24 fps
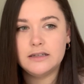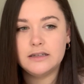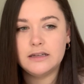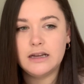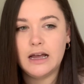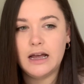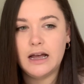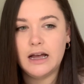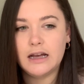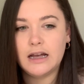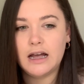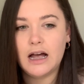
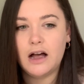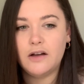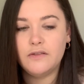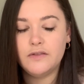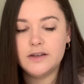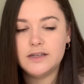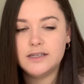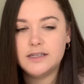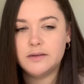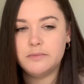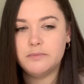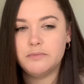uh,
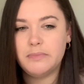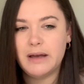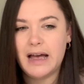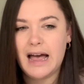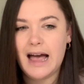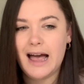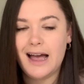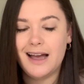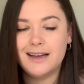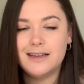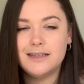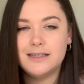covers and
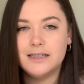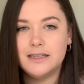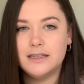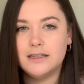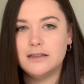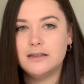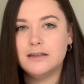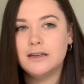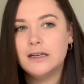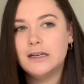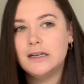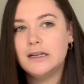bags and